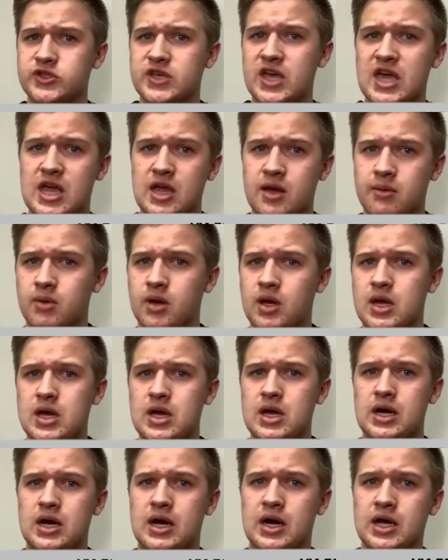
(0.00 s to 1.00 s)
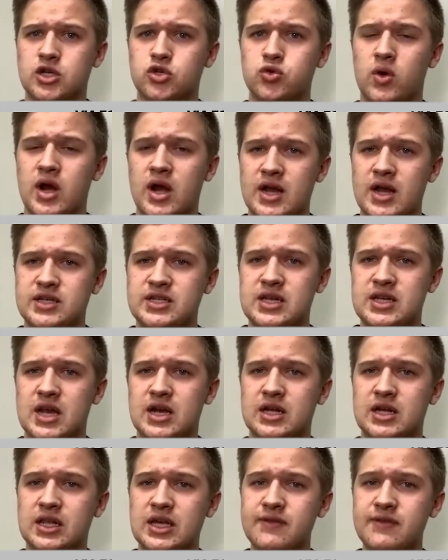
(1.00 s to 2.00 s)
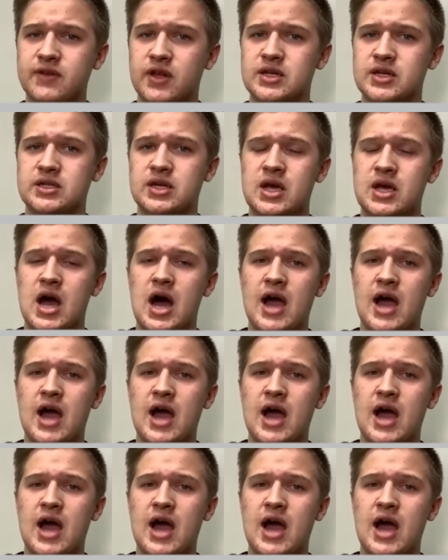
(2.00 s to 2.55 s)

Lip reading: game in 2019 in Cleveland.